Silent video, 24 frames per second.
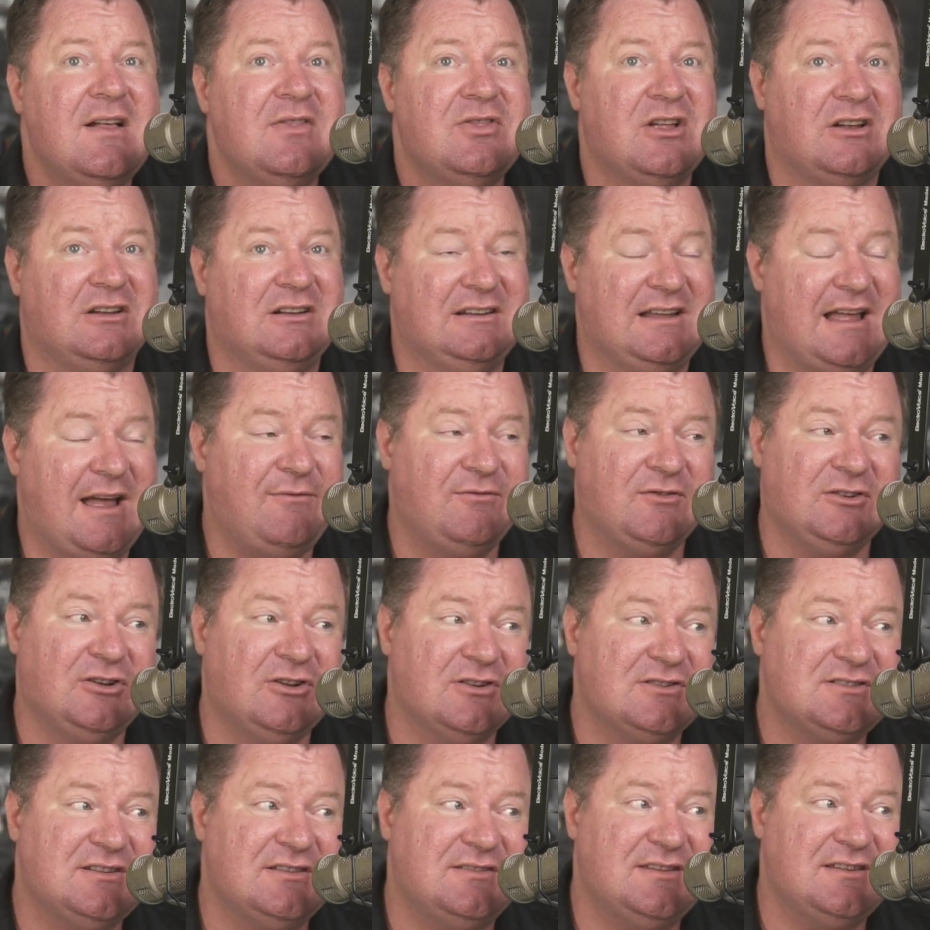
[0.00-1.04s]
The left
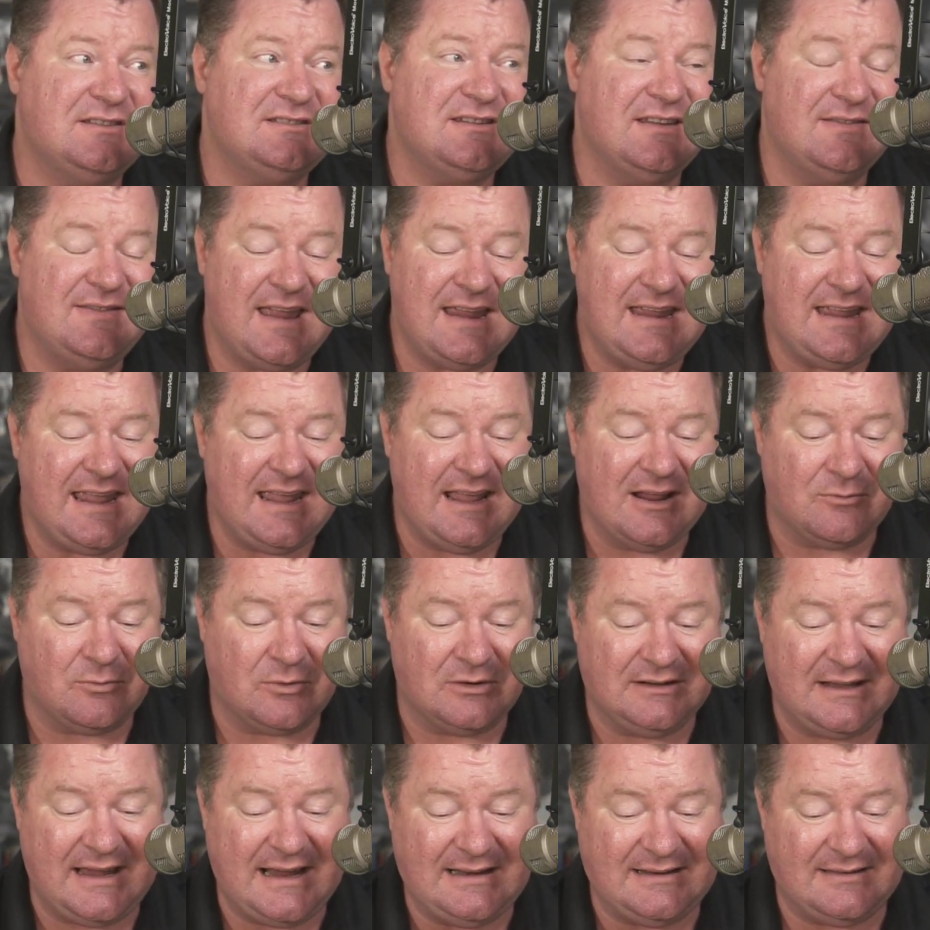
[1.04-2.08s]
looks at this and they can't
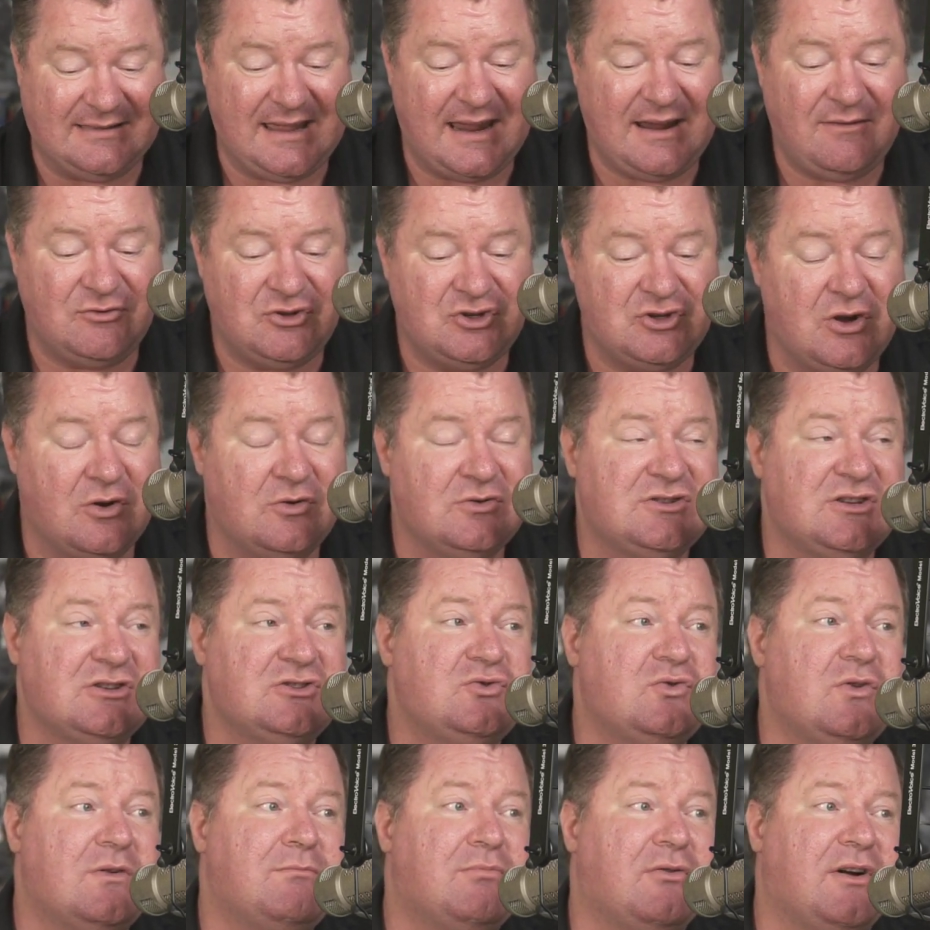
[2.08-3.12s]
relate. They've chosen
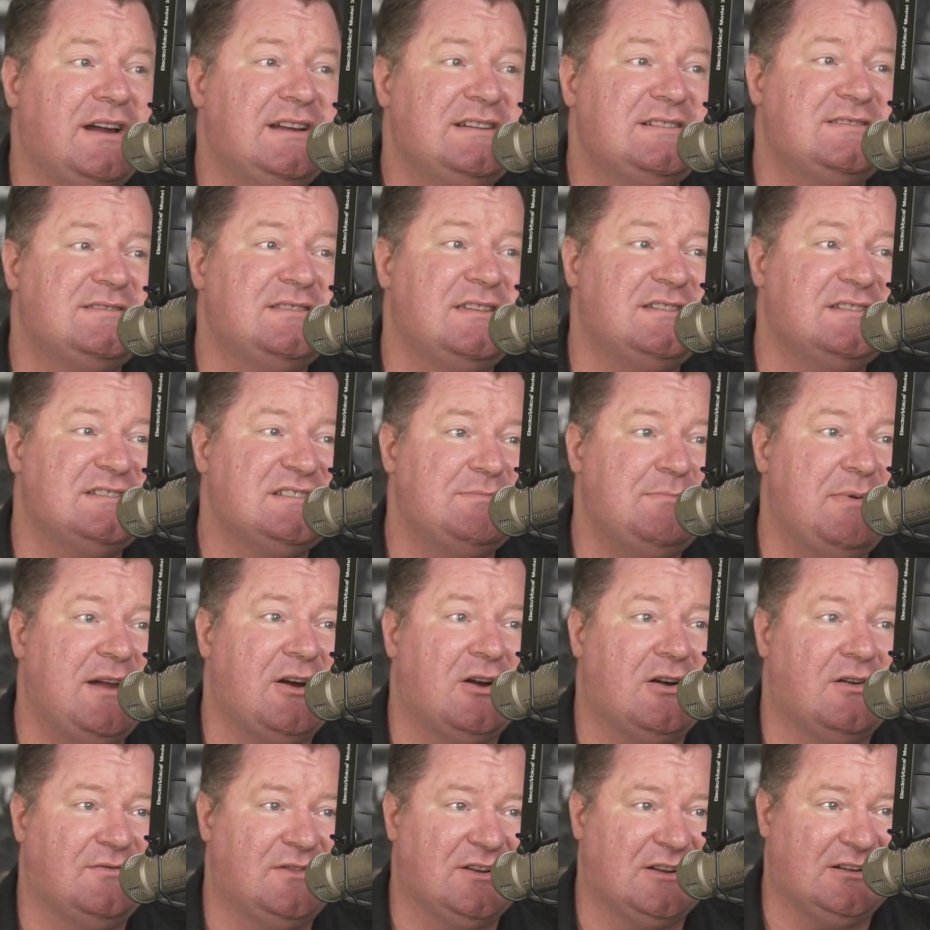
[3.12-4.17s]
to embrace the
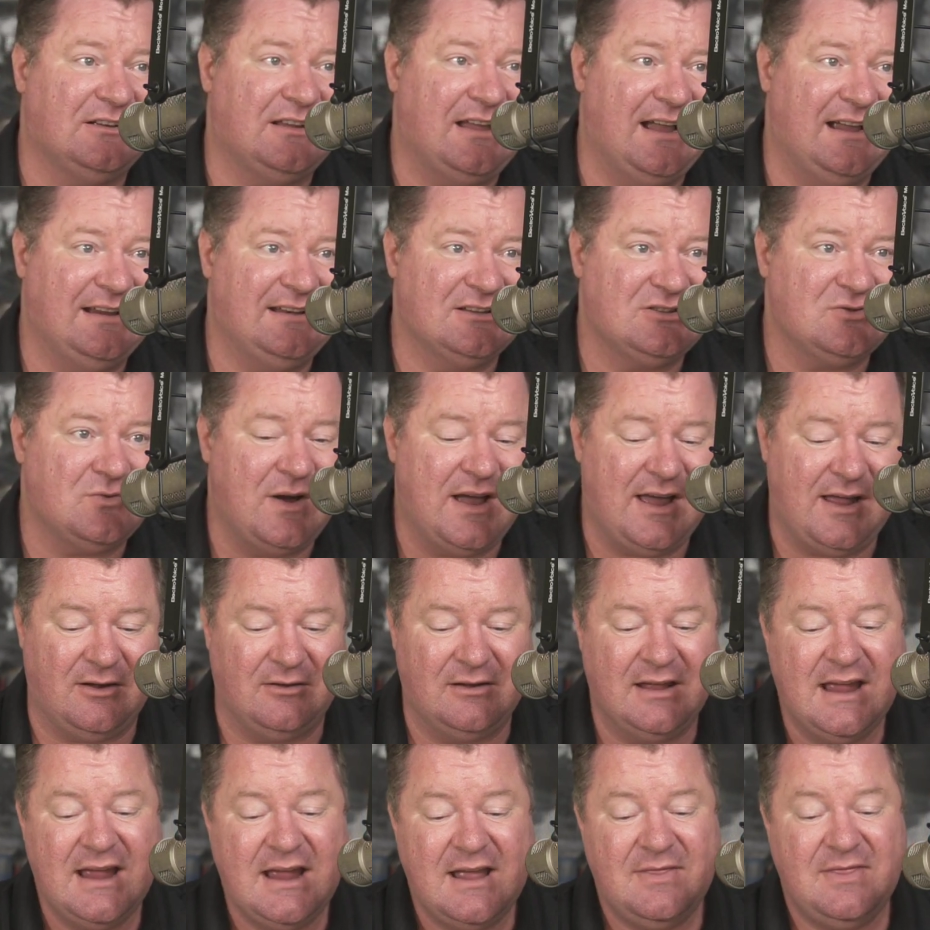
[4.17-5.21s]
despair of decline as well.